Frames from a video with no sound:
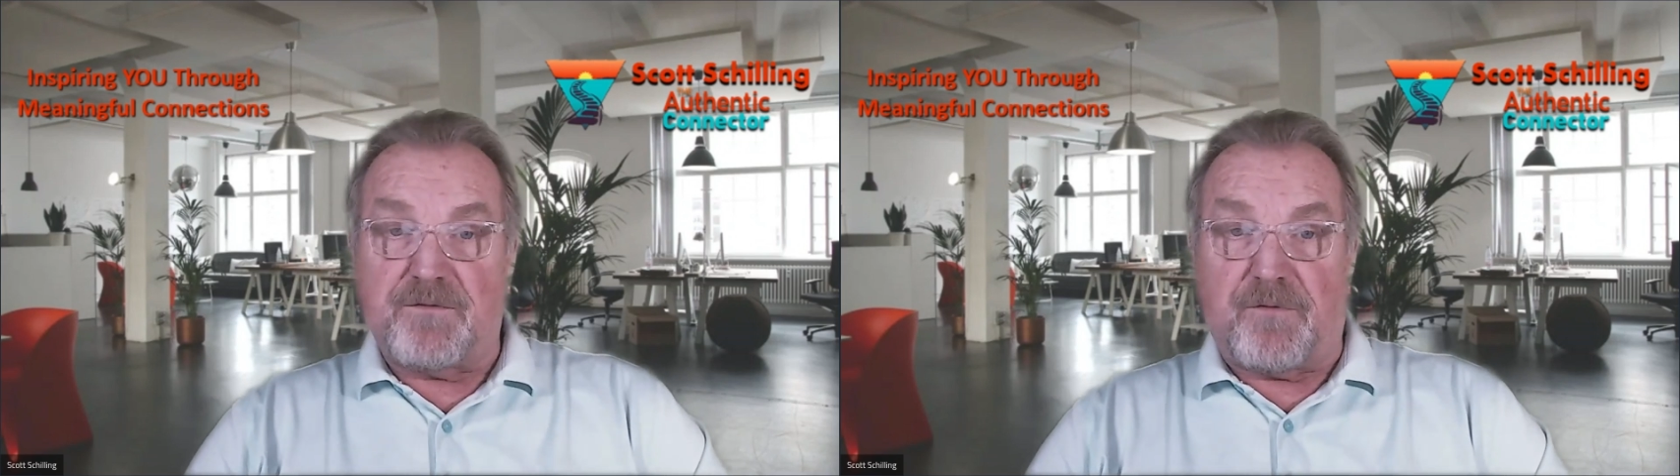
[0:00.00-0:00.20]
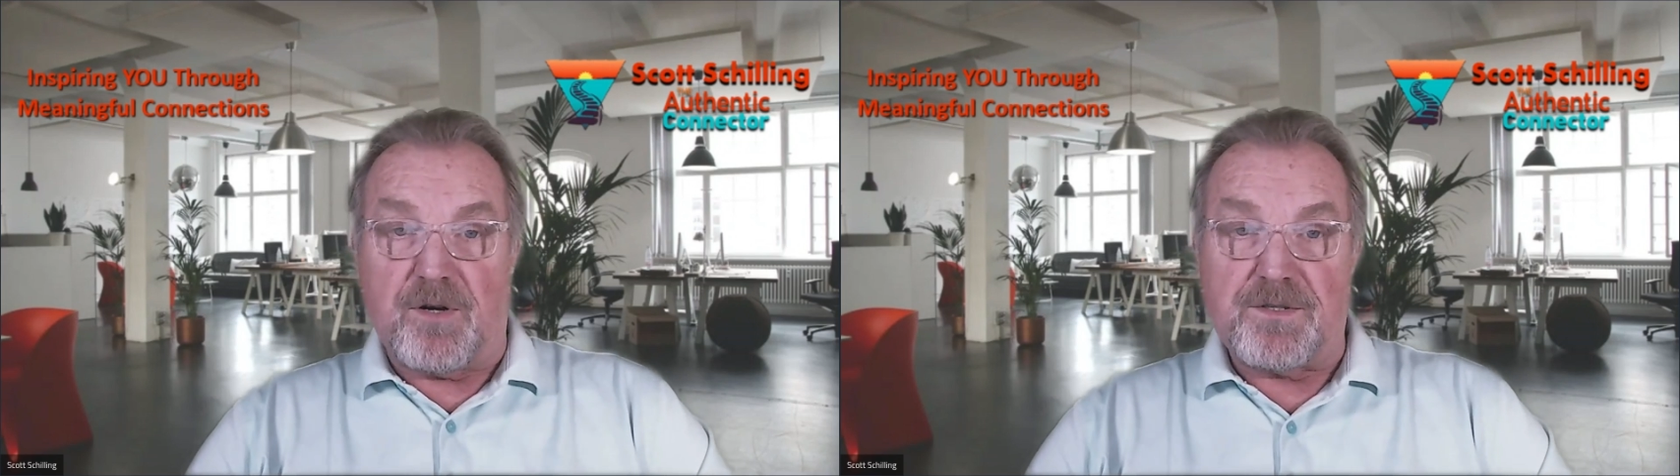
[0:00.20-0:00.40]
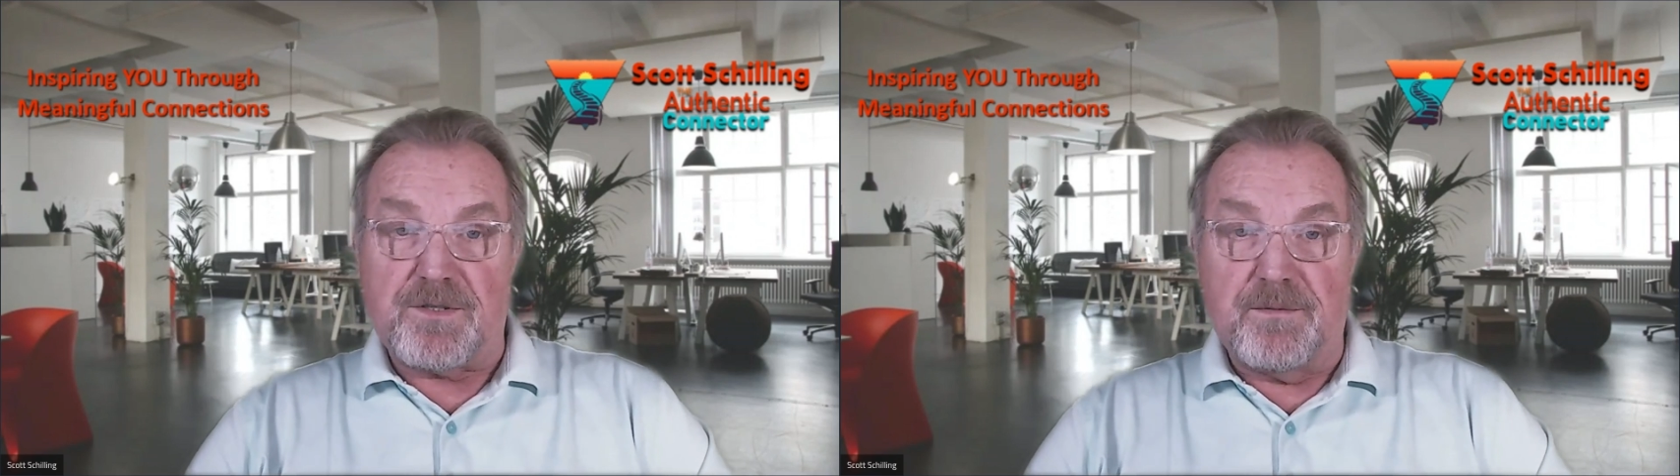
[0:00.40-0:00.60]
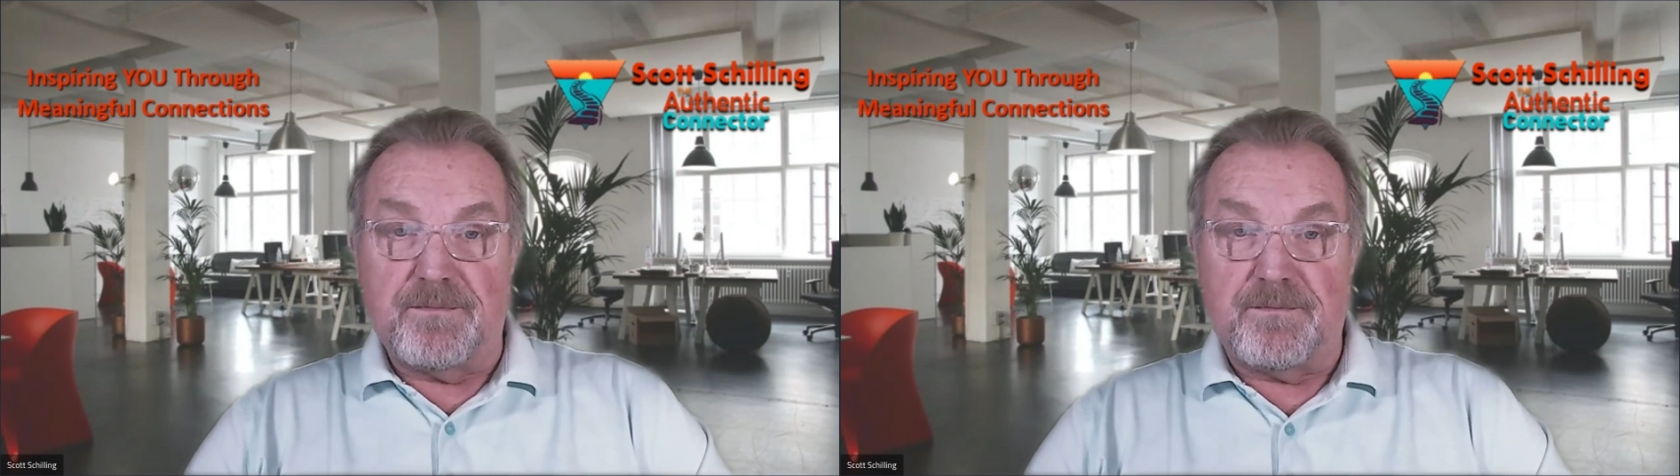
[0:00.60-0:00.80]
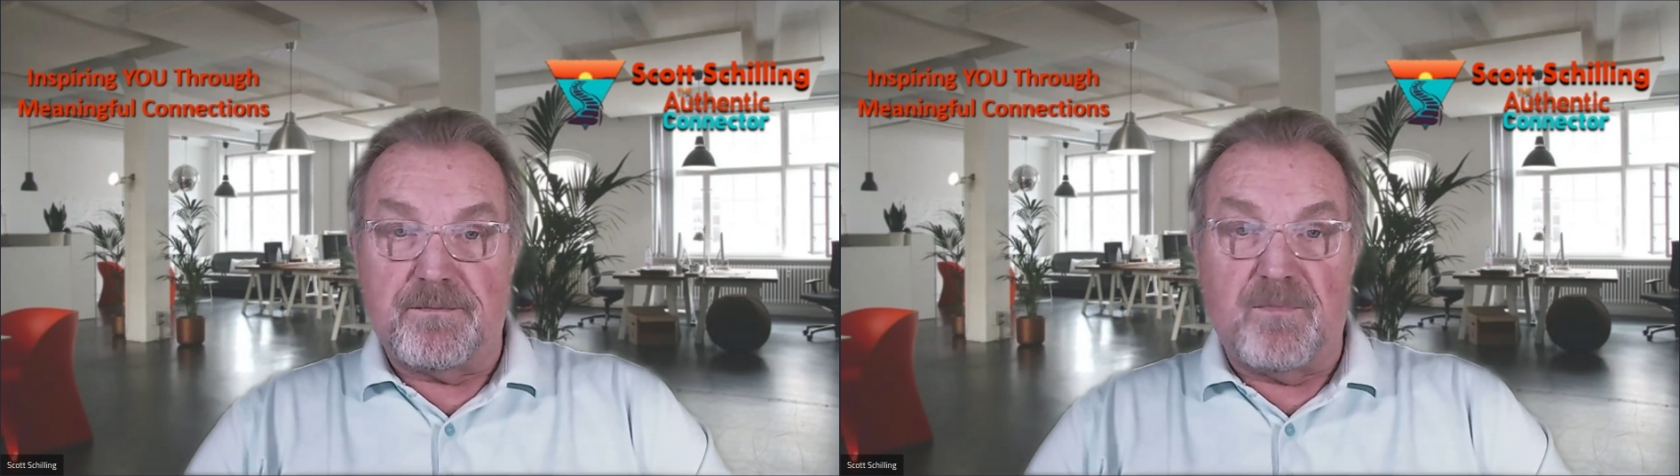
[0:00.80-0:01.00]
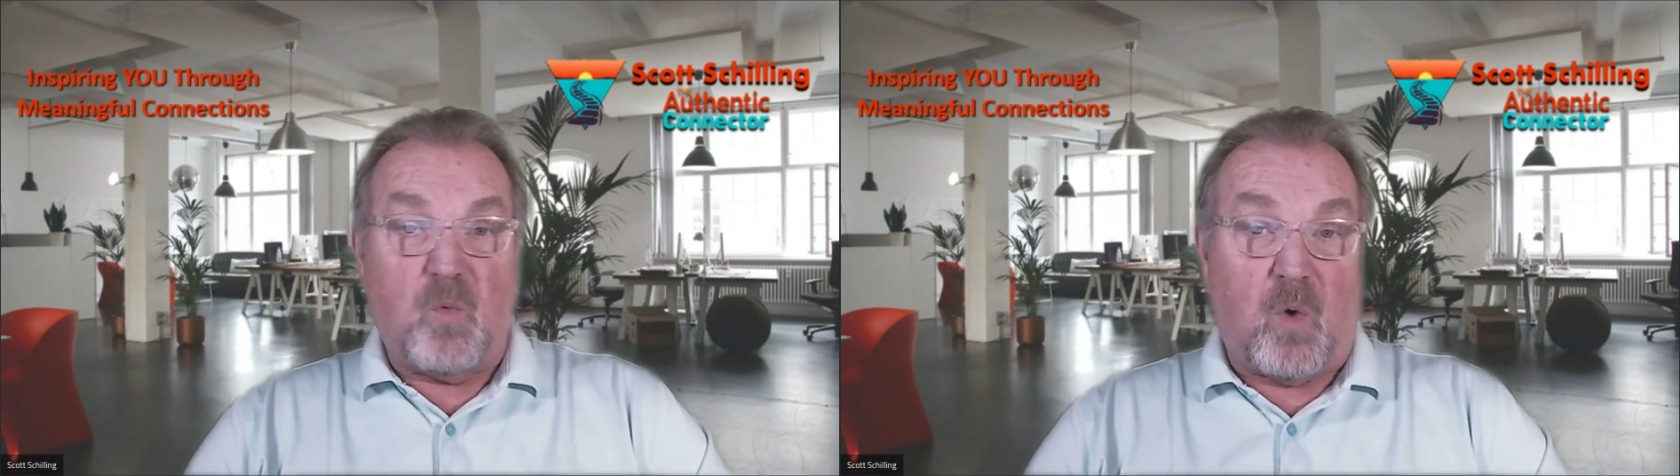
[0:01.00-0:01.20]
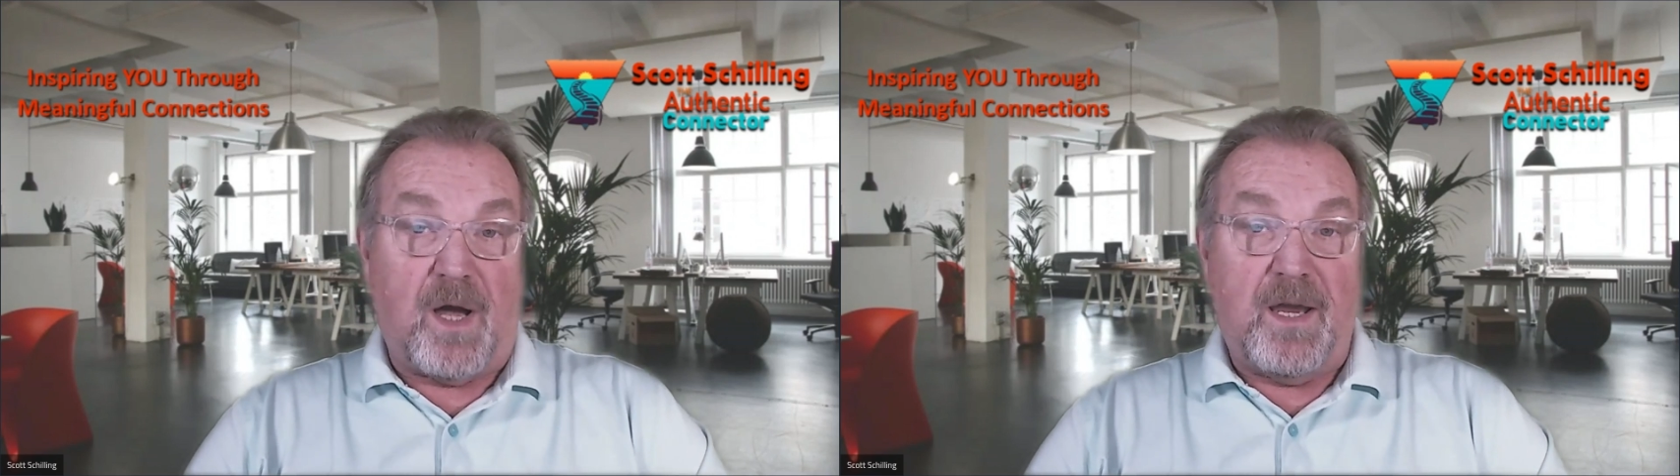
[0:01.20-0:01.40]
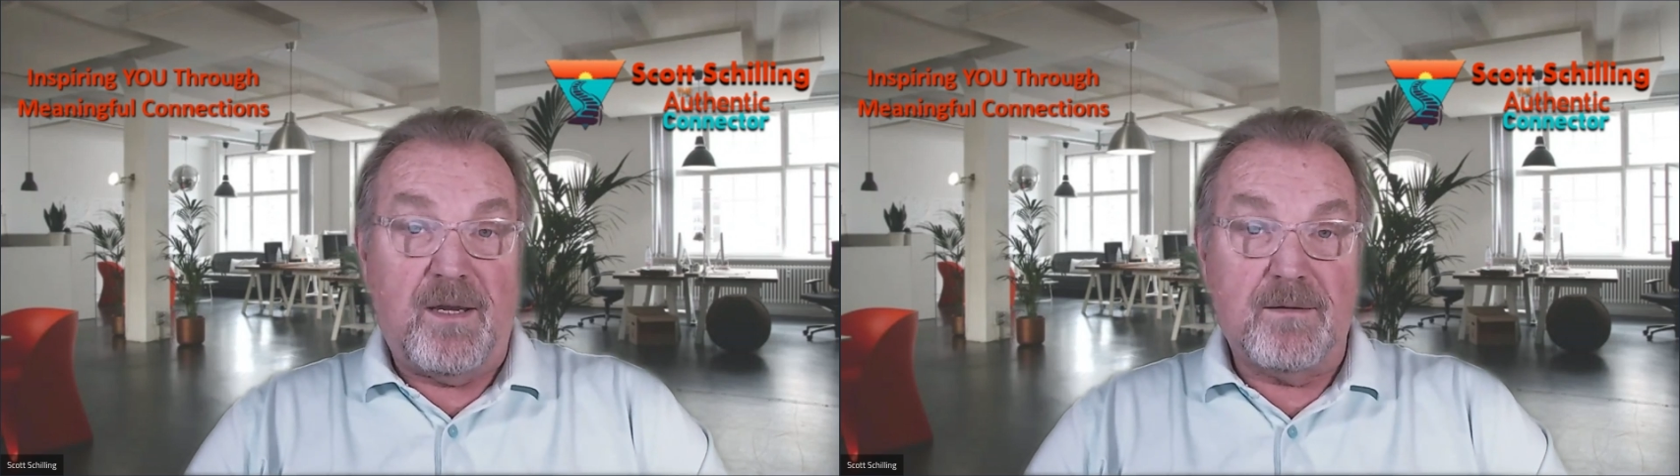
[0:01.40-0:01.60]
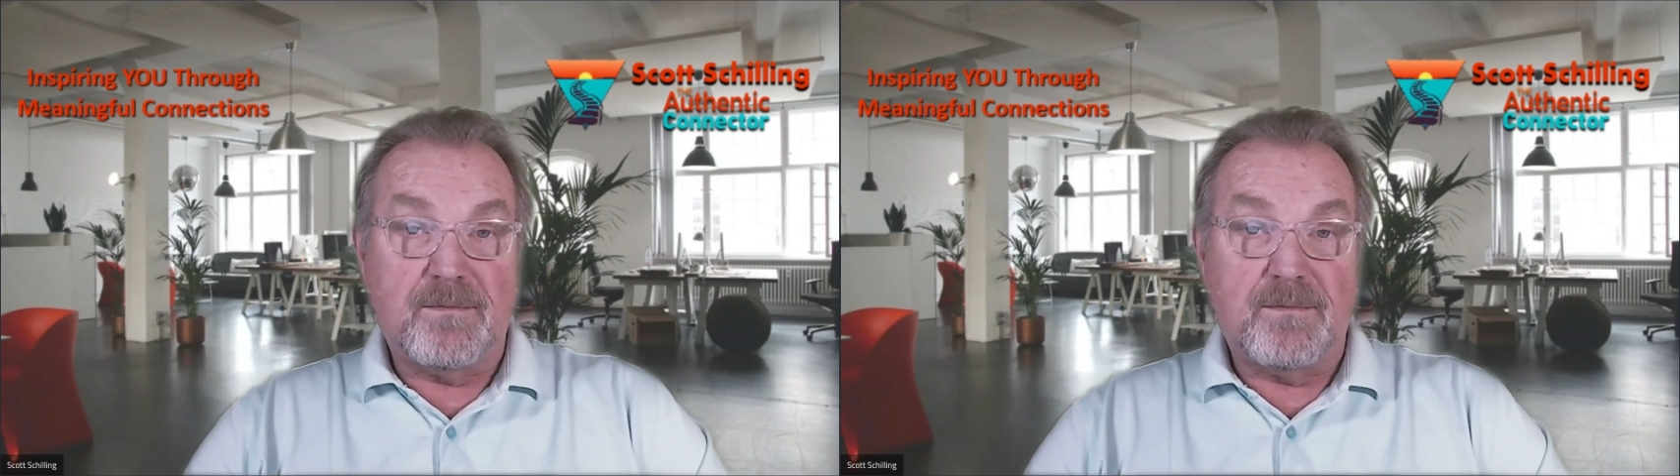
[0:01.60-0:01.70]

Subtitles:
first. Why?